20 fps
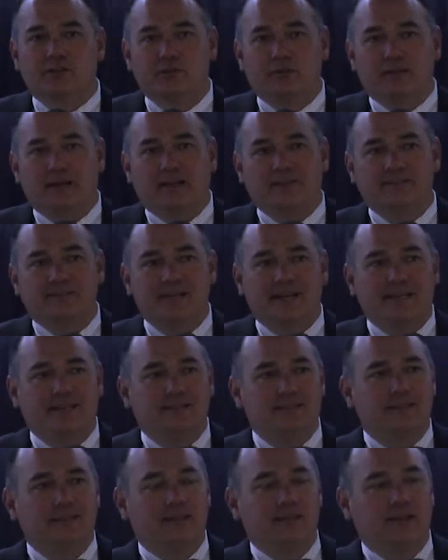
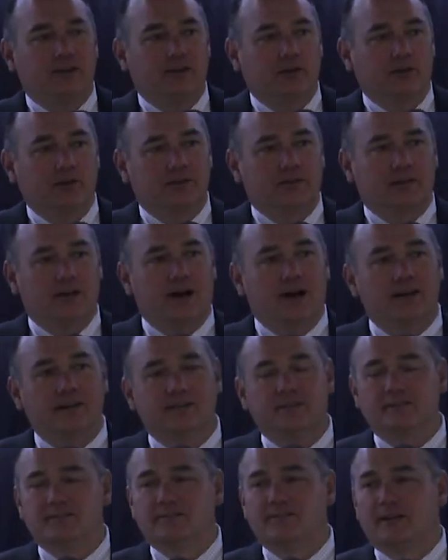2019, here at the
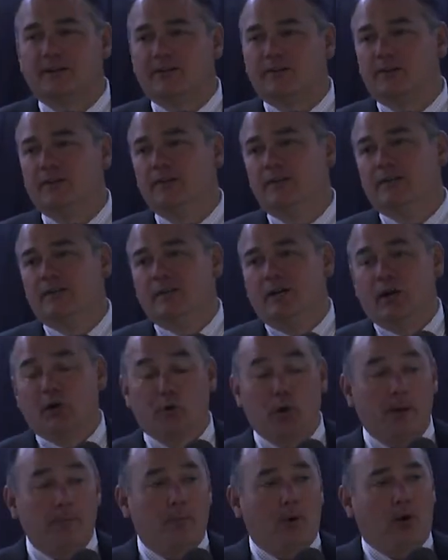Huntington Center,
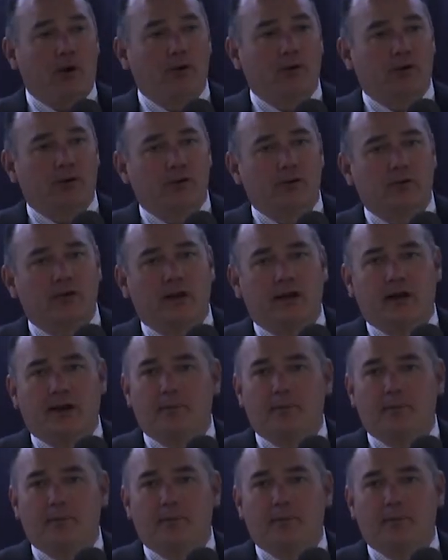a great partner.